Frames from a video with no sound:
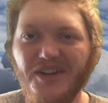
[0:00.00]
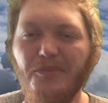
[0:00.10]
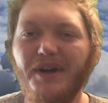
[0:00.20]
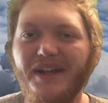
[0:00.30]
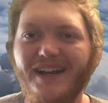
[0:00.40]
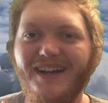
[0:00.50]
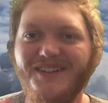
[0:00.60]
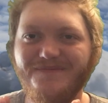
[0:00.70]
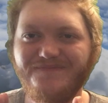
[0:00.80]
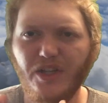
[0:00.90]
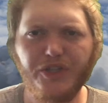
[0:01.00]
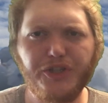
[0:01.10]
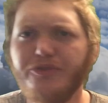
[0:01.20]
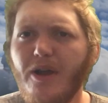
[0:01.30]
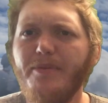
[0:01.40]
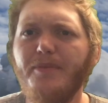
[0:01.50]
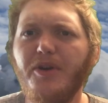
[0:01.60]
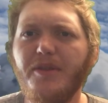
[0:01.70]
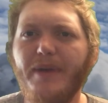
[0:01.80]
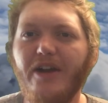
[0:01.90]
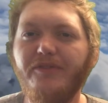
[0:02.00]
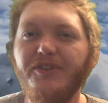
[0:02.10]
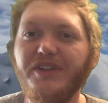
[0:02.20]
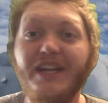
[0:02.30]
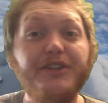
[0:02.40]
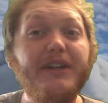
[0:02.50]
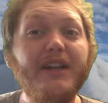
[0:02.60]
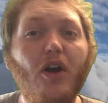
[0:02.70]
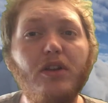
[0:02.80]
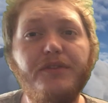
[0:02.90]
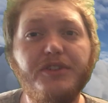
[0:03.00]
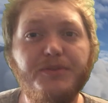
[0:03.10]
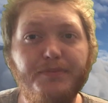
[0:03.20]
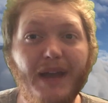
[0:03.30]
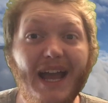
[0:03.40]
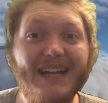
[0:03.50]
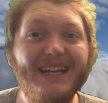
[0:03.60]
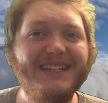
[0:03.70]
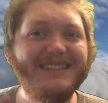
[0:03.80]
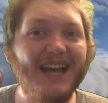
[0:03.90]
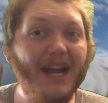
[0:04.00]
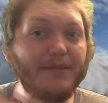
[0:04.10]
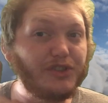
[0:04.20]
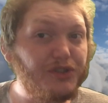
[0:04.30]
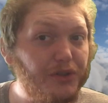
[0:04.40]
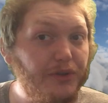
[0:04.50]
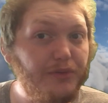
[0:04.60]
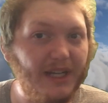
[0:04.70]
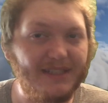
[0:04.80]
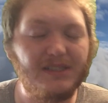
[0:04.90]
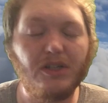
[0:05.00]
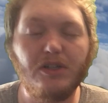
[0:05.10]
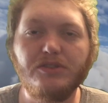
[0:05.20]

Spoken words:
But you drop him onto the battlefield and you get all of those back ×2 next turn.